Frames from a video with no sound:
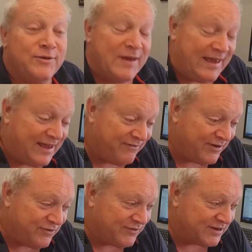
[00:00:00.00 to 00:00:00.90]
You have,
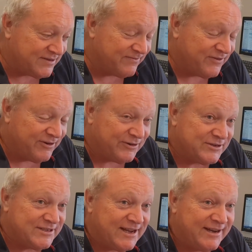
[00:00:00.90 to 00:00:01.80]
and you've done some very good
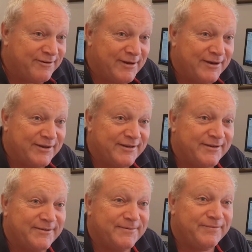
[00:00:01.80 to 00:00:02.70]
study around
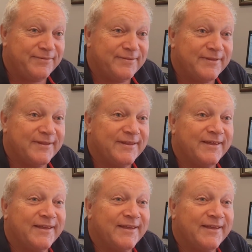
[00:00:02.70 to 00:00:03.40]
it.